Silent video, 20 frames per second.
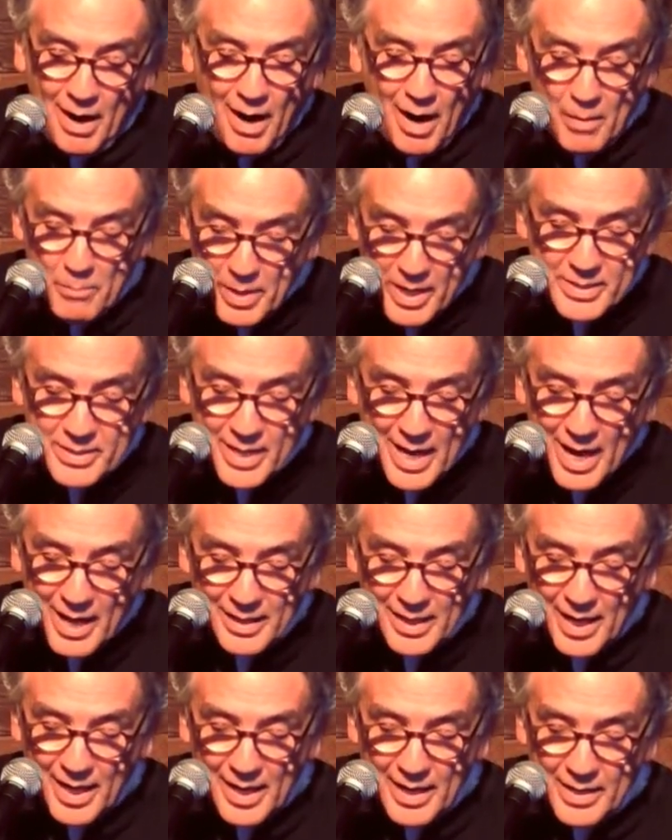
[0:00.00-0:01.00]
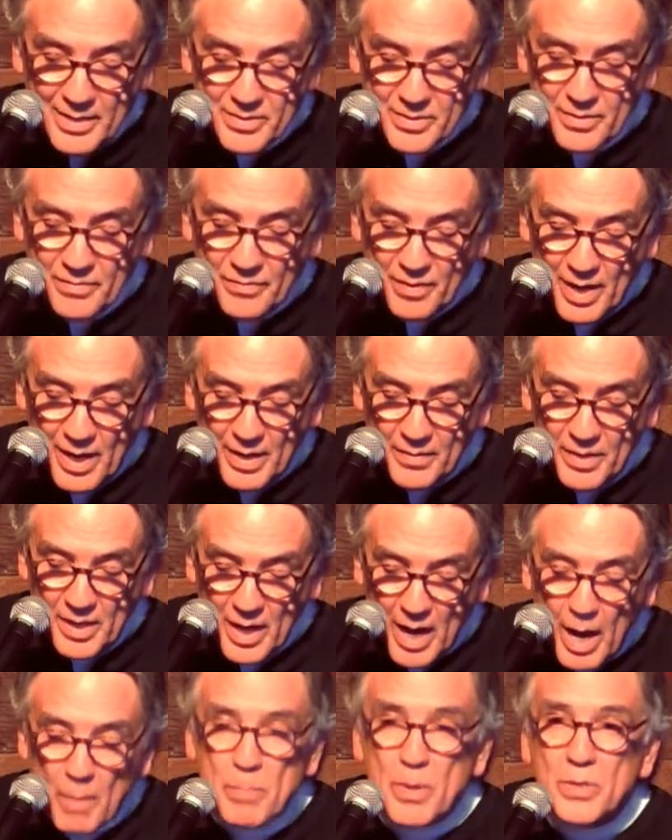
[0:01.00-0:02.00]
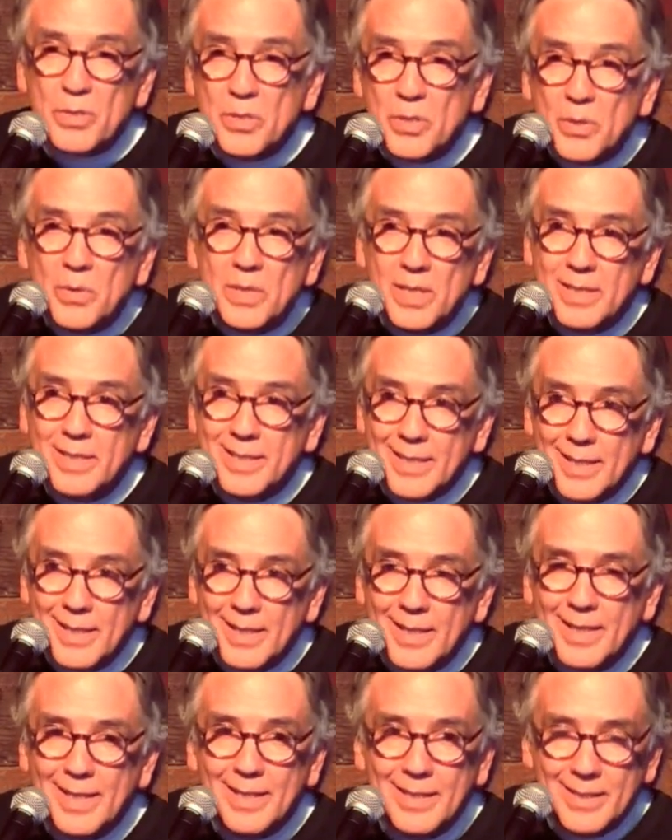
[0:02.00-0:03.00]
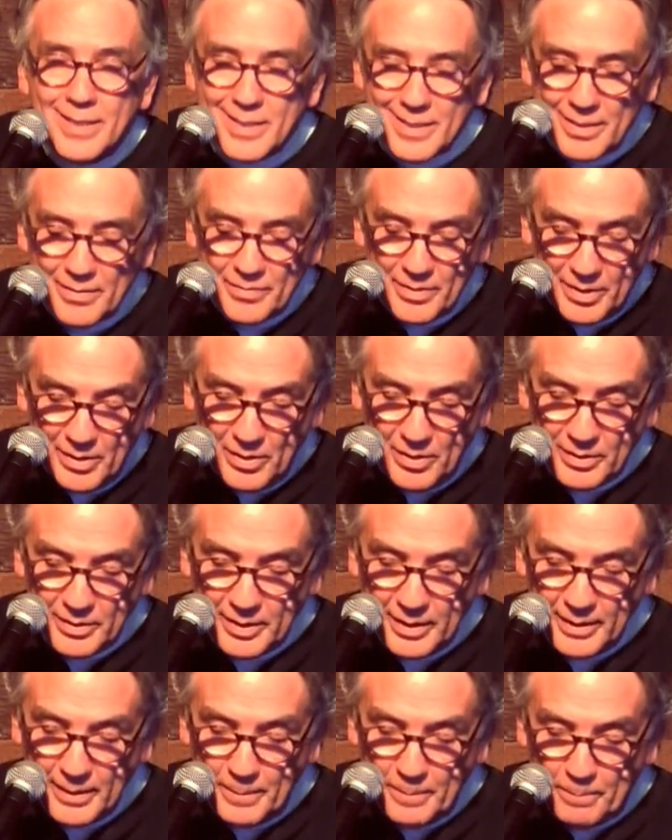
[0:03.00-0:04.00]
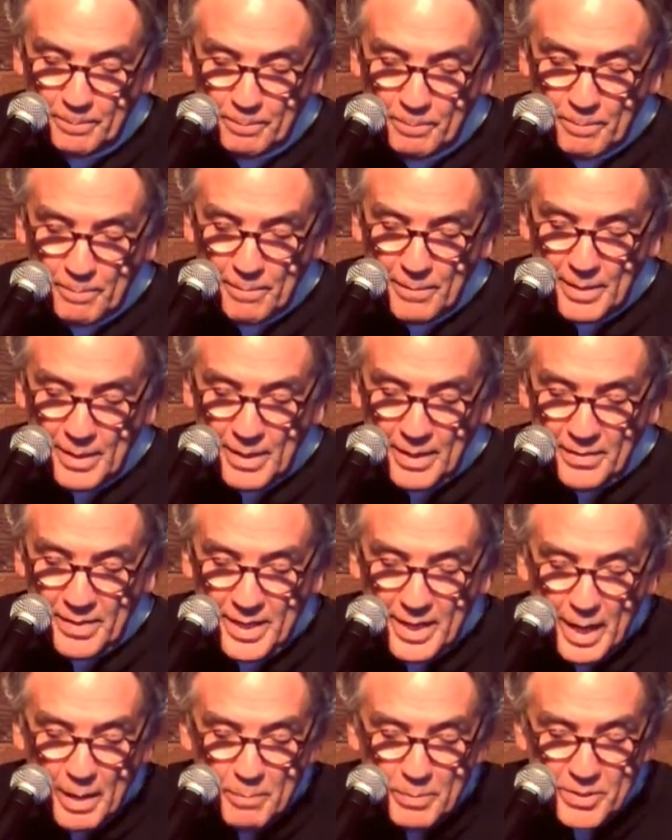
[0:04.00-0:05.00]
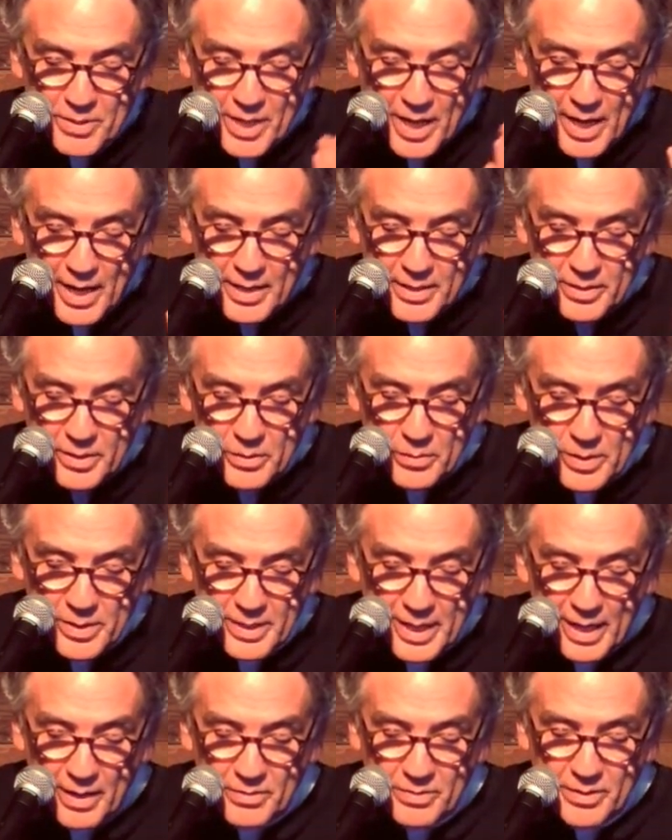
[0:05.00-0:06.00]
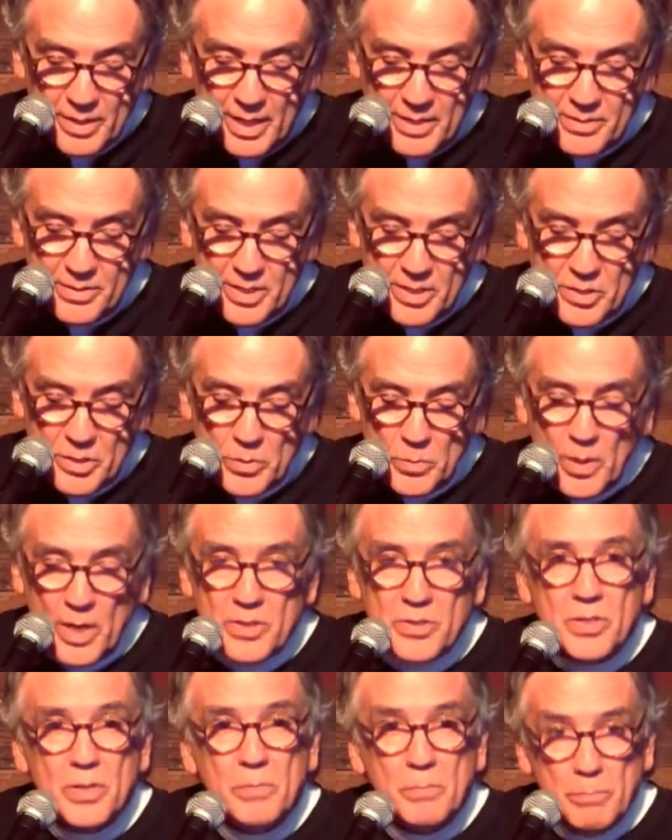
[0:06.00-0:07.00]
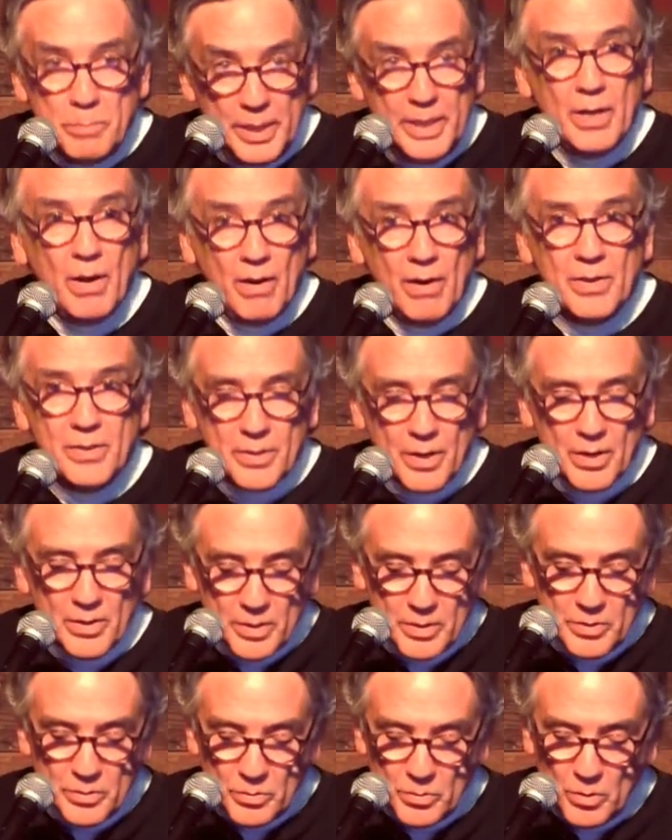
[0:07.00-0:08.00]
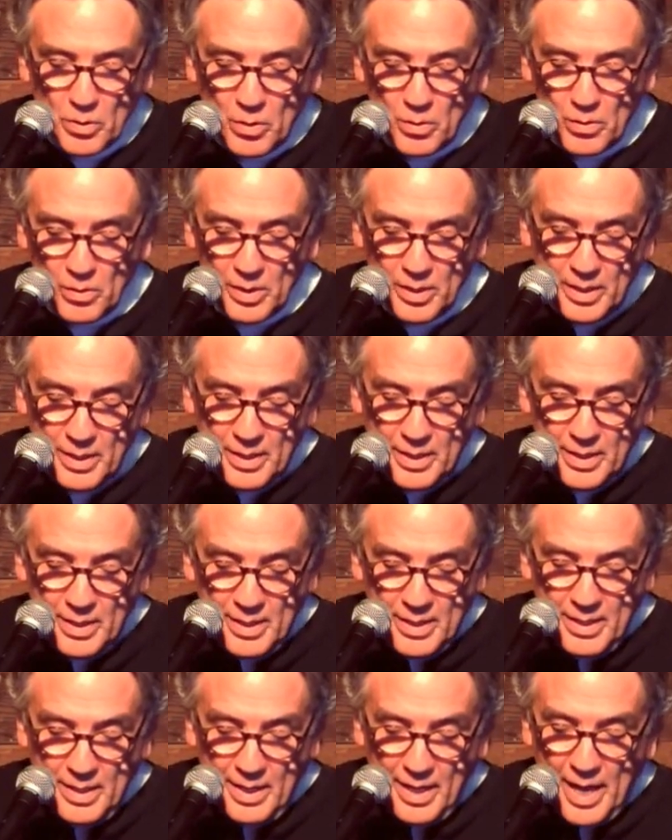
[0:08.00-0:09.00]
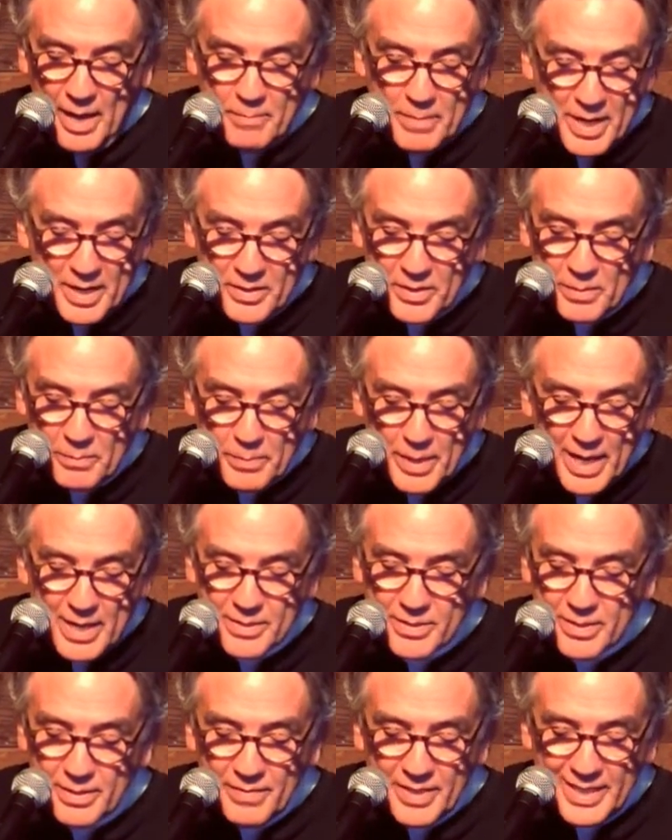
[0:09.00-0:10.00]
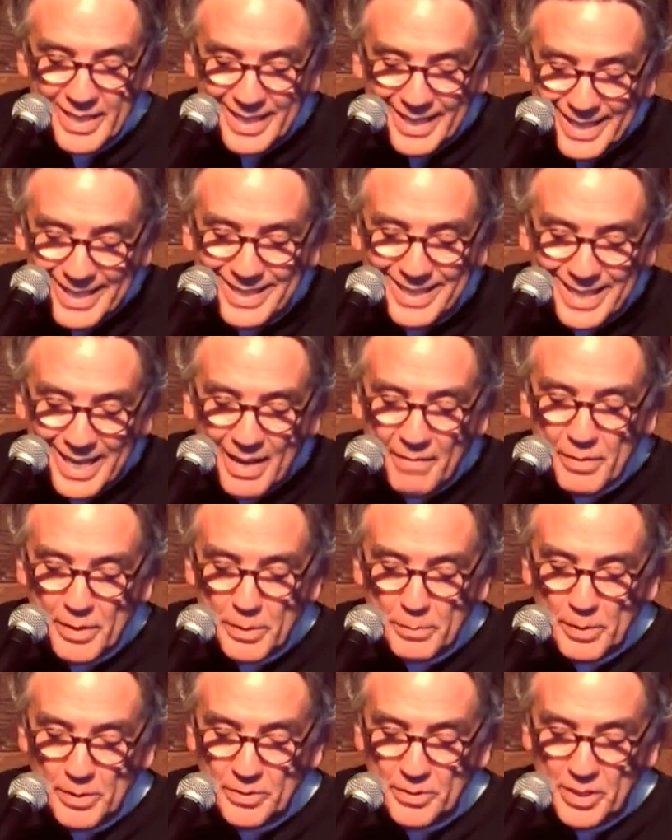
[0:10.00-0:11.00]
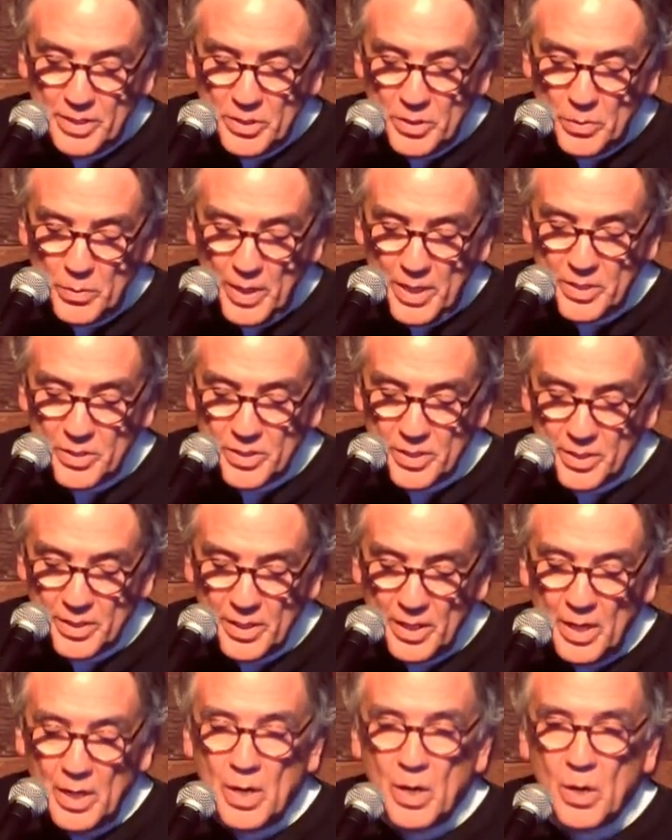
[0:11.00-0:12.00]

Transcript: our best ally is to find the opportunity in the difficulty, the upside to a downside situation beyond our control, and make the best of an inevitable situation